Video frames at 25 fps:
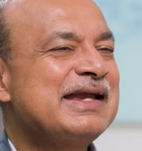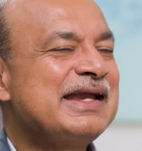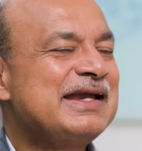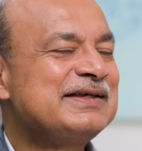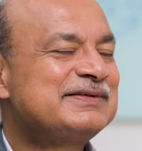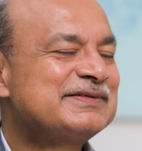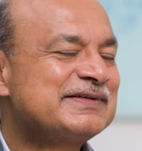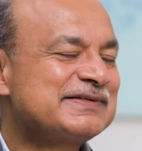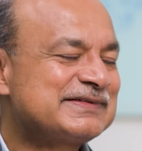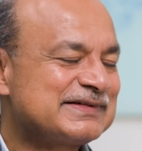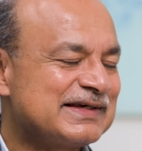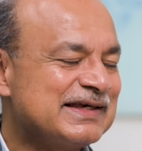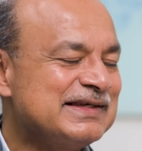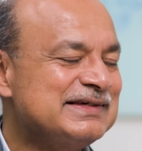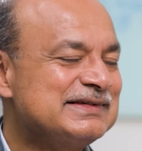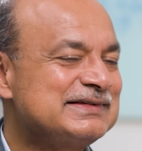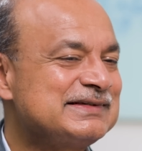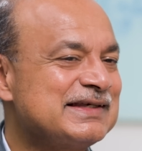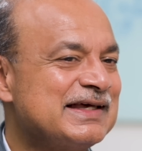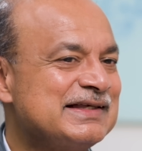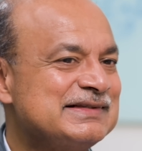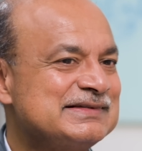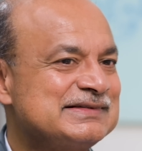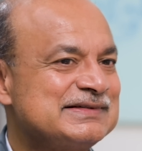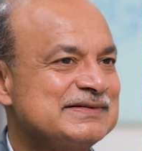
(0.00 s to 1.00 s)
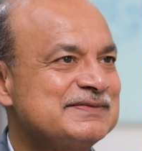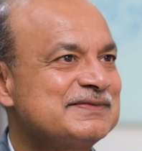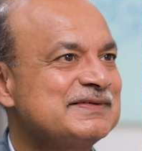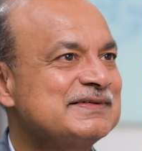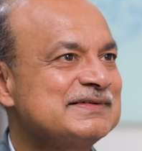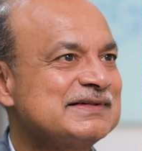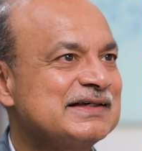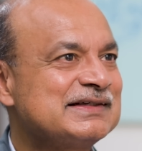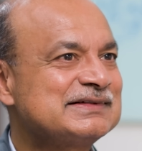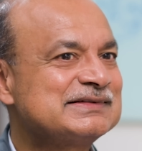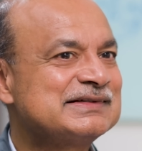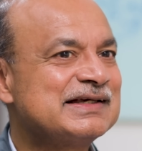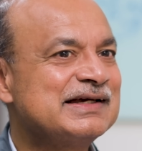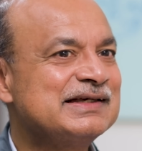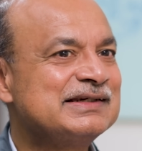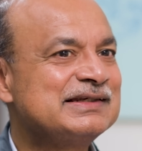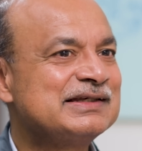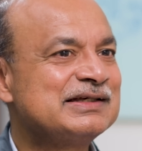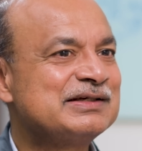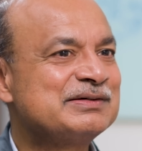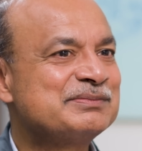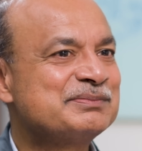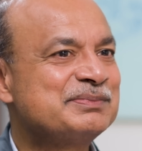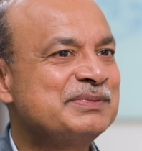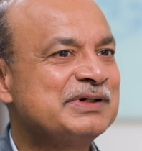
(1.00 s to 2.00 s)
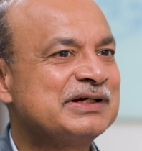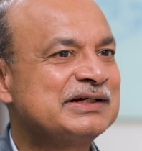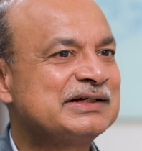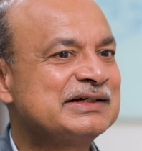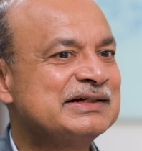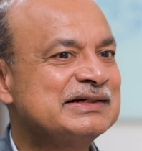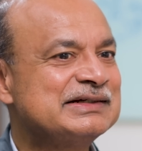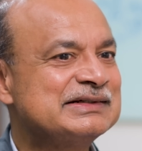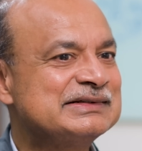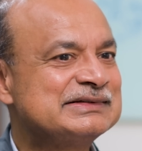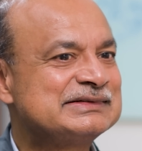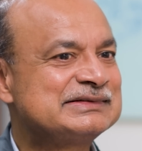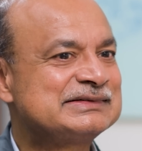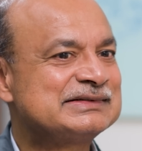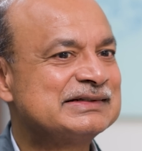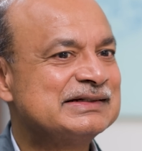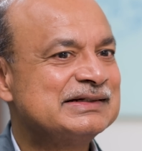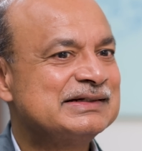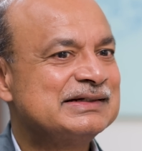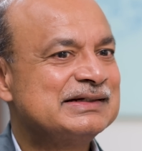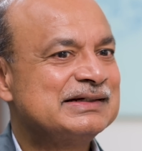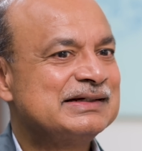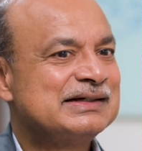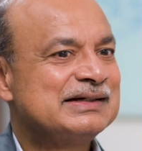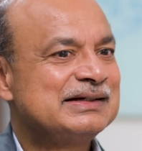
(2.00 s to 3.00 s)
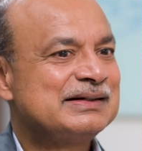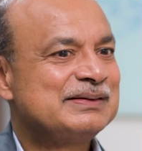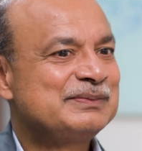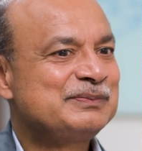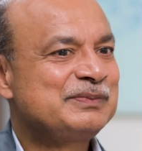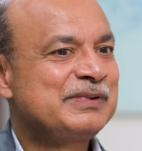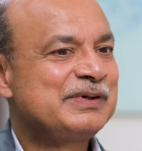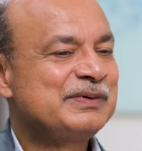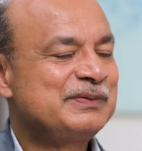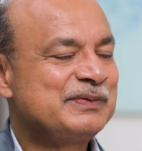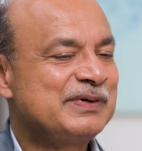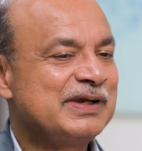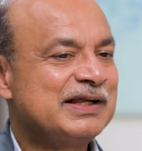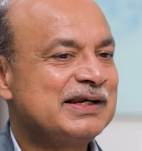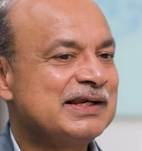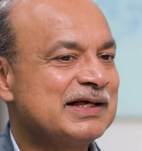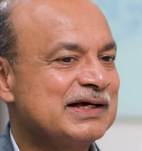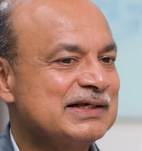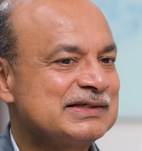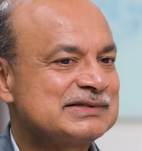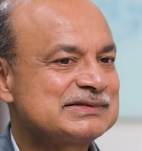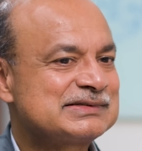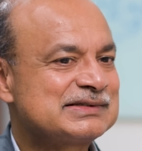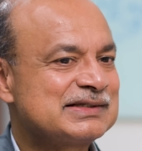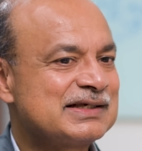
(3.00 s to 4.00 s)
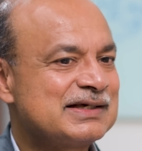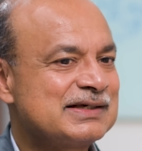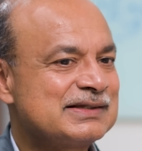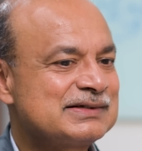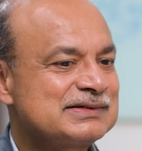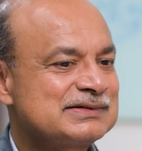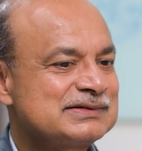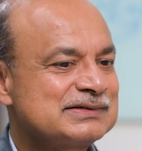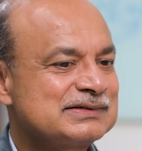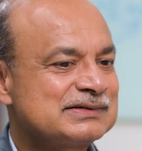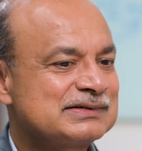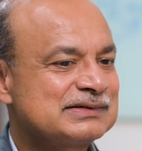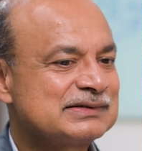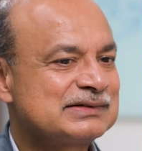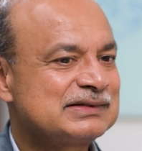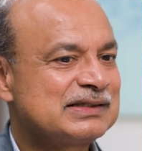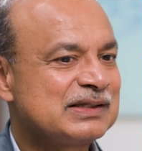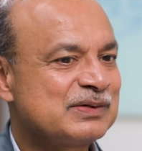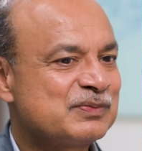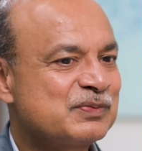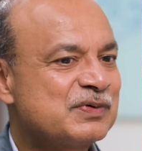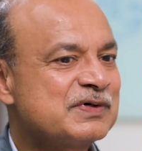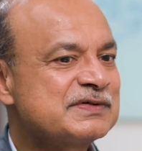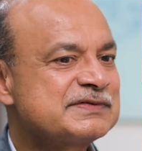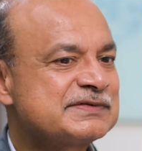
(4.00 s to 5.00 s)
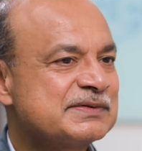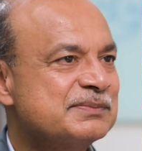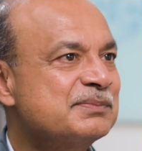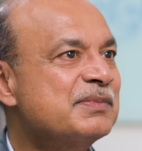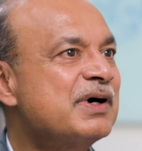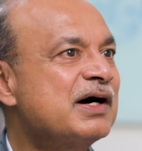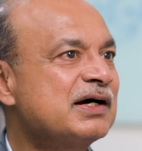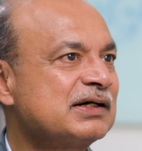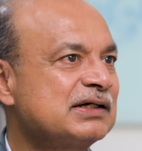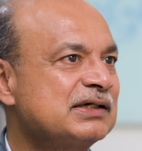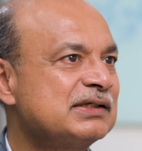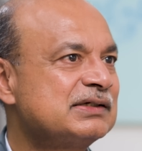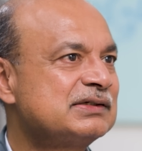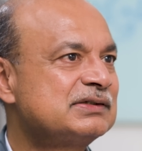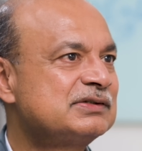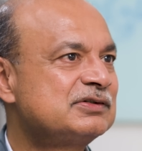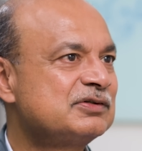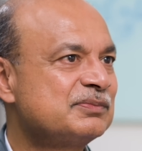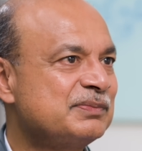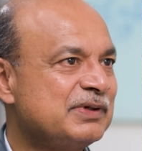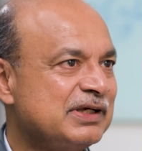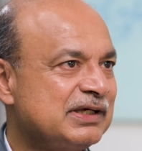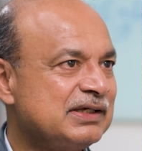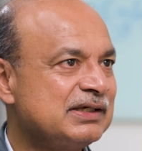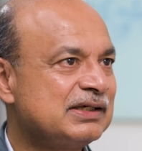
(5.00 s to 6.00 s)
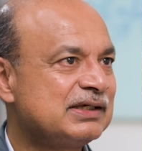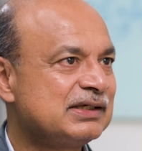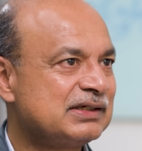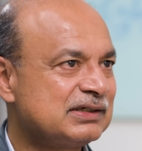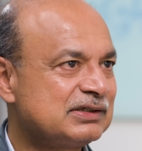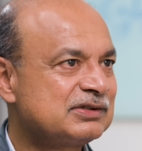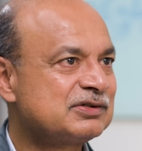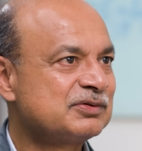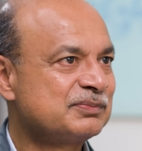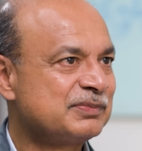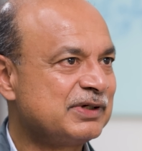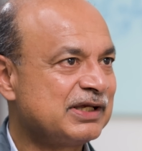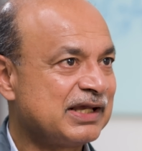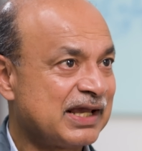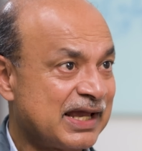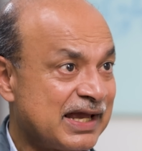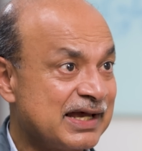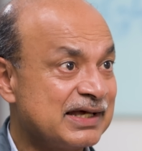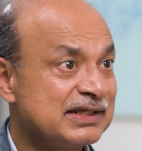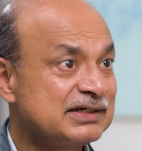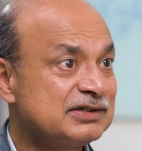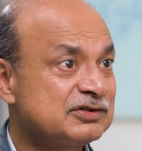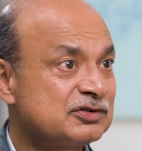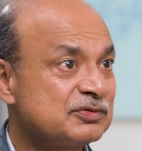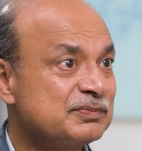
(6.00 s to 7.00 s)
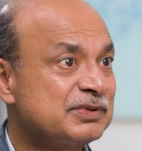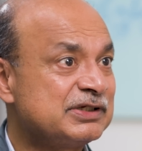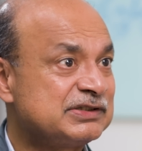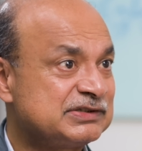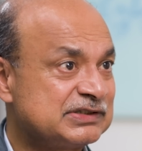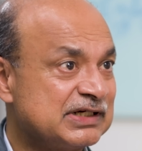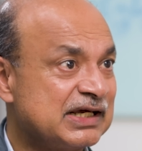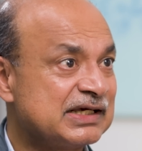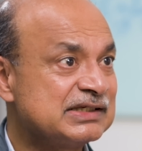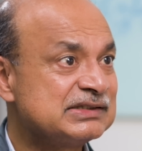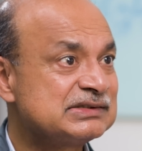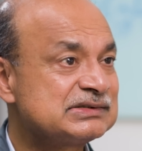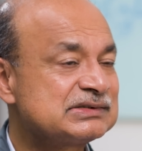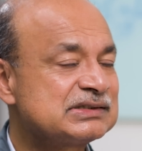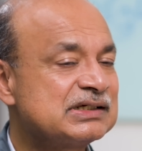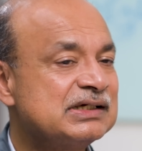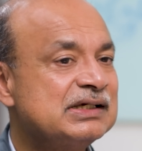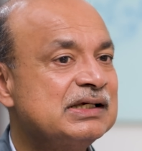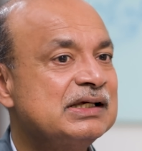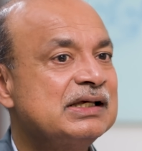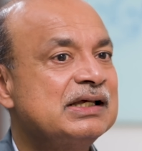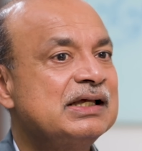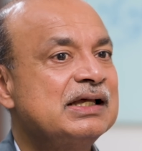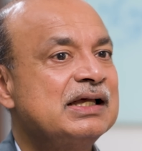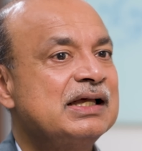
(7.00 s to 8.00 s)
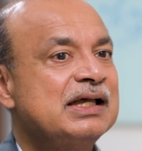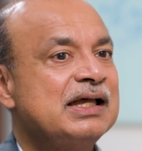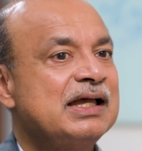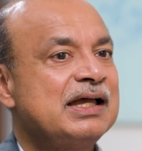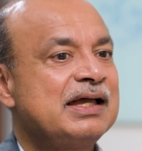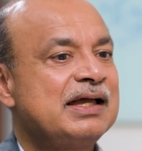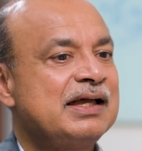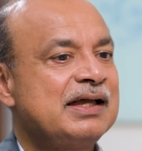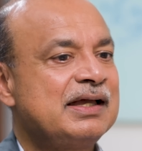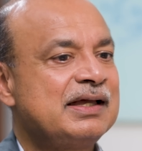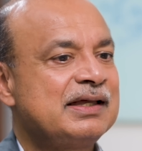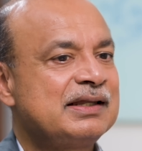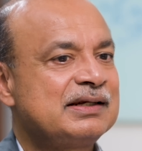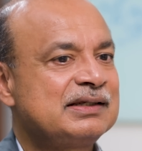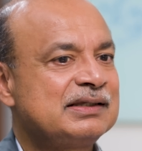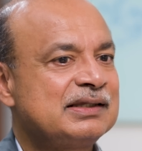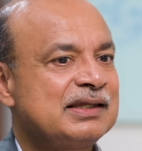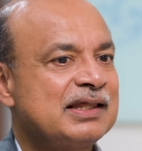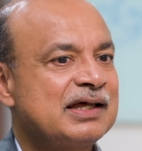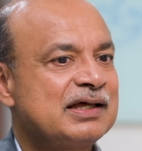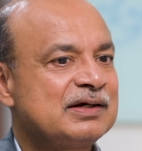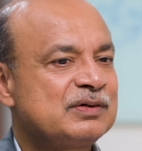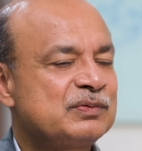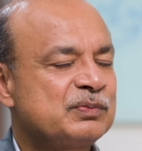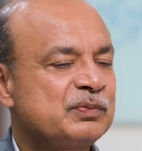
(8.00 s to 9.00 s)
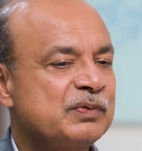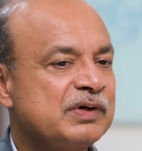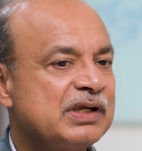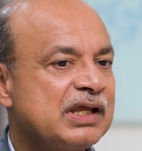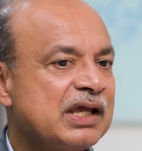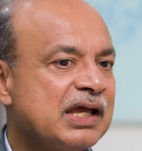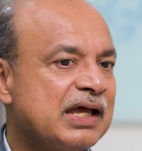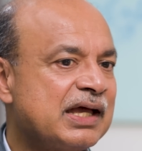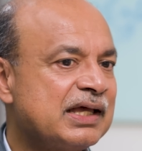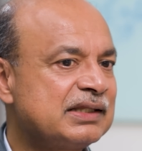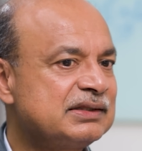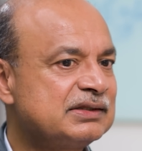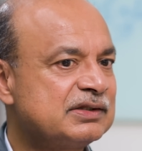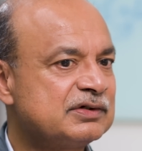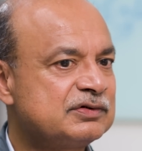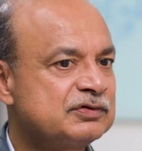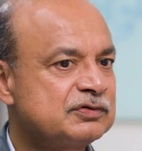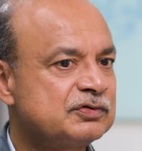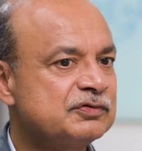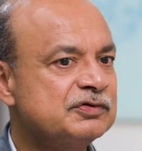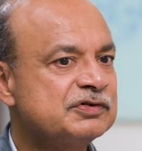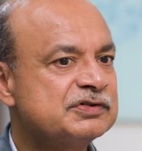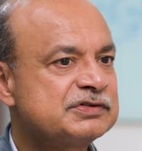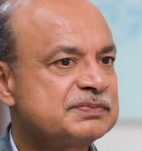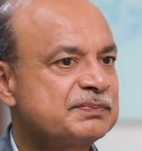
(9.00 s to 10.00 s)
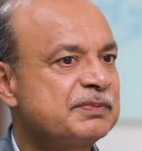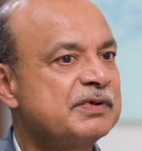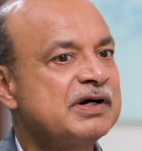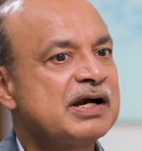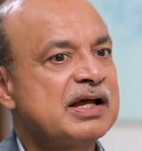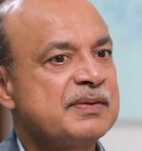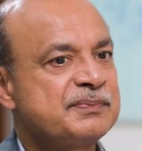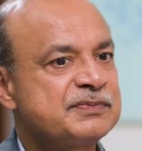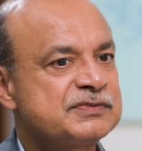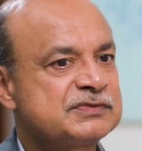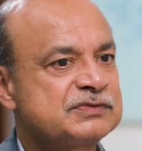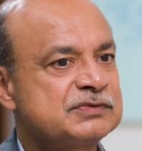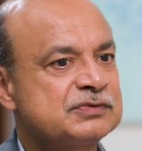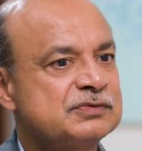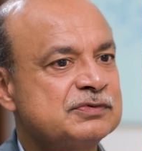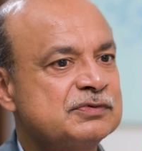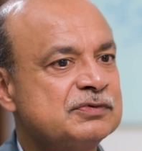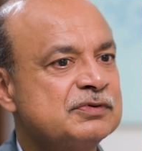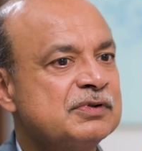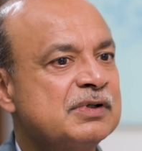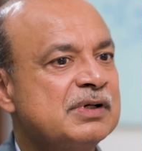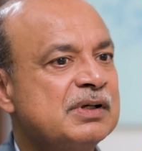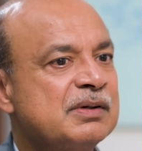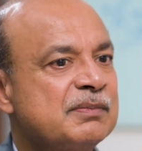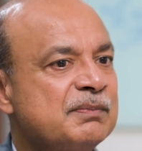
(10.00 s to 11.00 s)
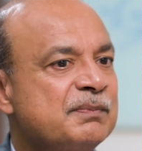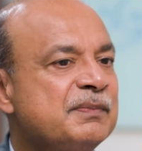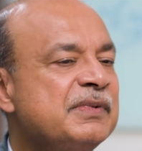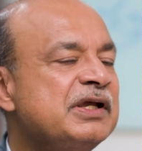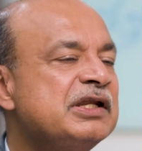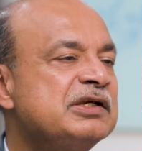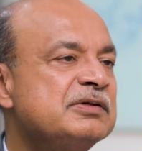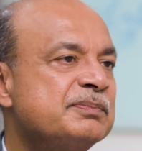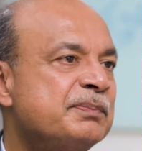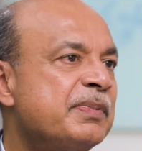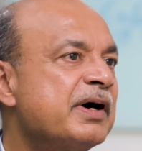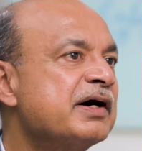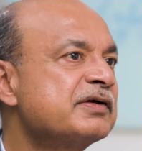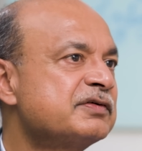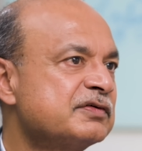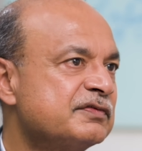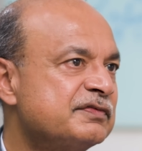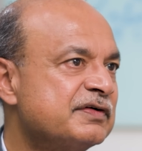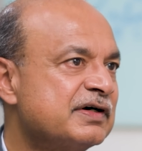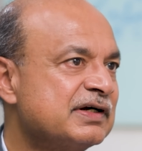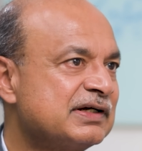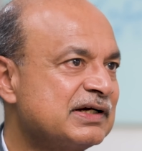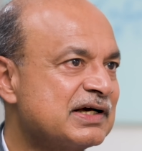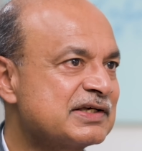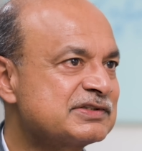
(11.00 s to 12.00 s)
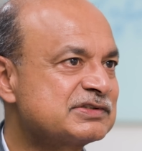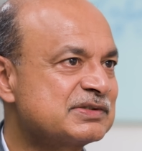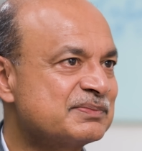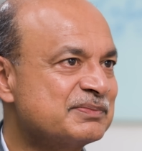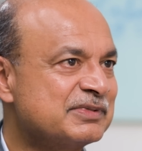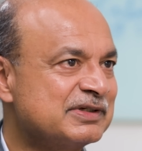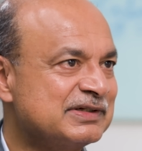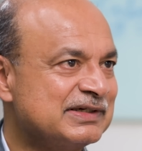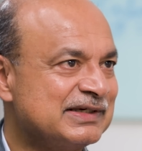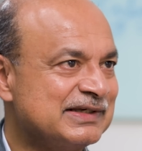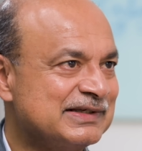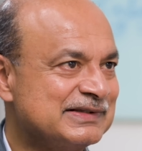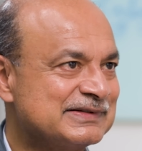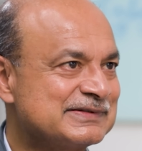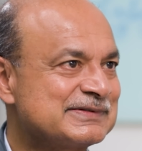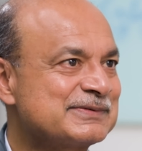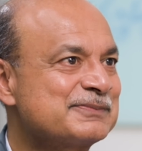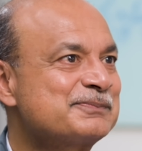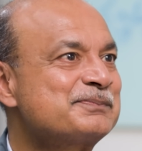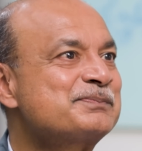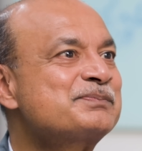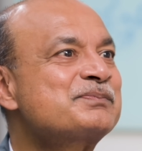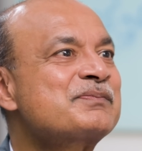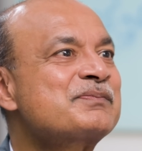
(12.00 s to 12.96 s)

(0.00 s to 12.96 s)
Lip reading: It was intense. It was exciting because we realized that there was a market to be chased, and that we had the tools perhaps to meet part of our customer needs,